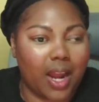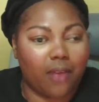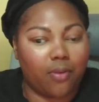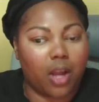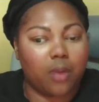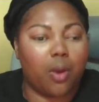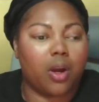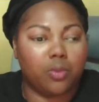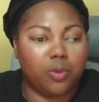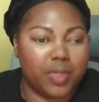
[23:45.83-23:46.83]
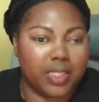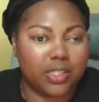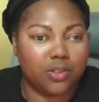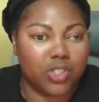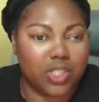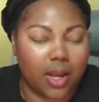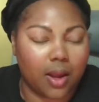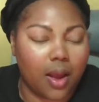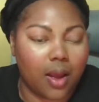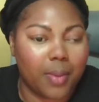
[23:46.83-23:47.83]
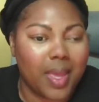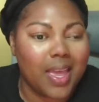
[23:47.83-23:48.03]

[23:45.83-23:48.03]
irockmarketablebusinesssolutions.com.